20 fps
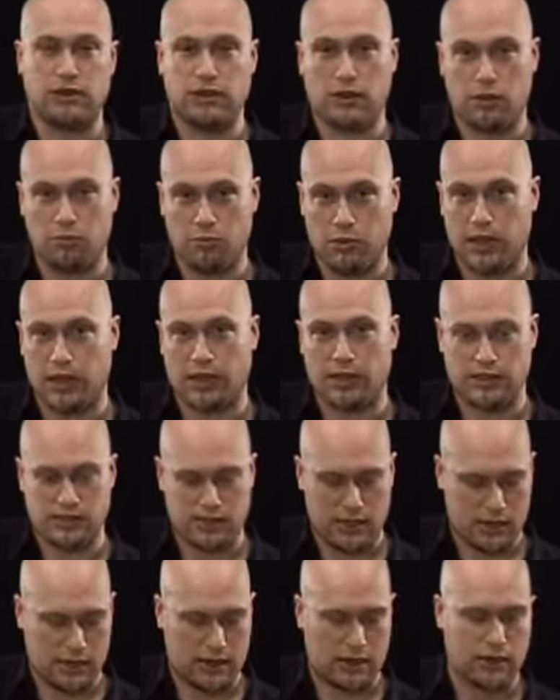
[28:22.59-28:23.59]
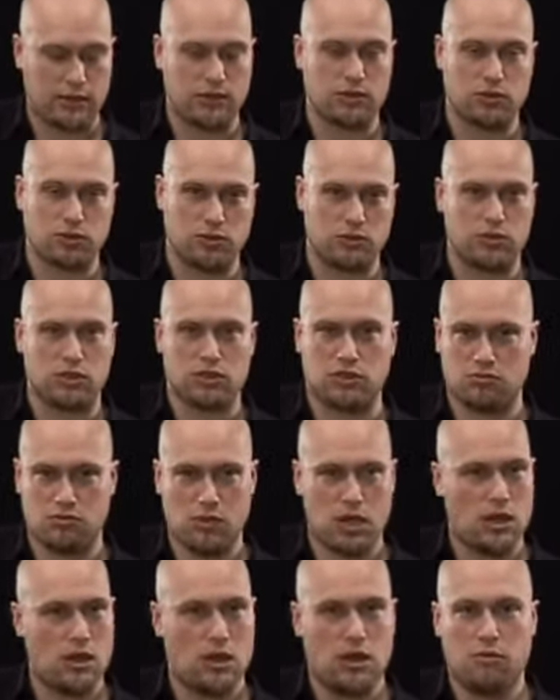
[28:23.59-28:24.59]
you know, picking techniques, or just
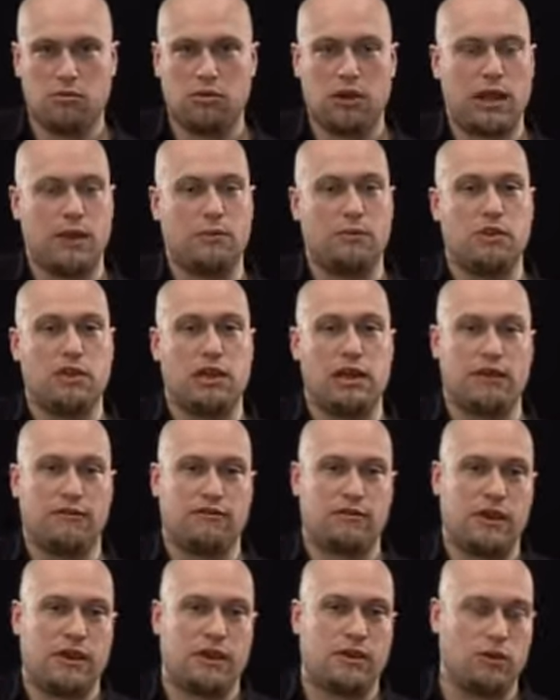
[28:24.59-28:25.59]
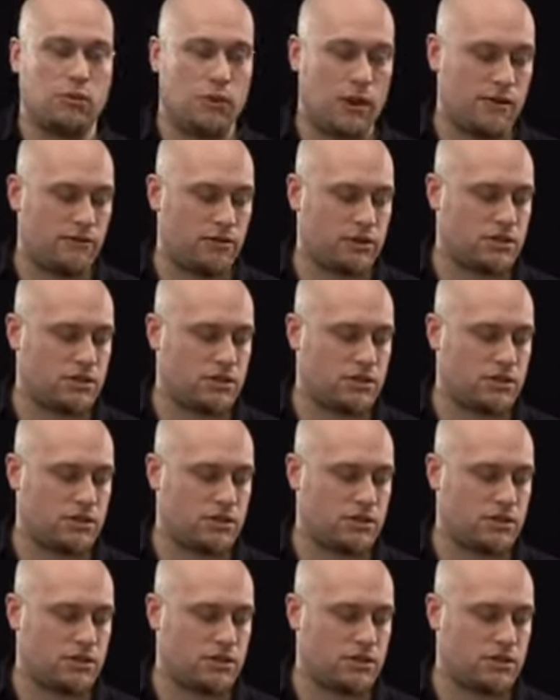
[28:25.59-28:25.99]
playing with your left hand or whatever.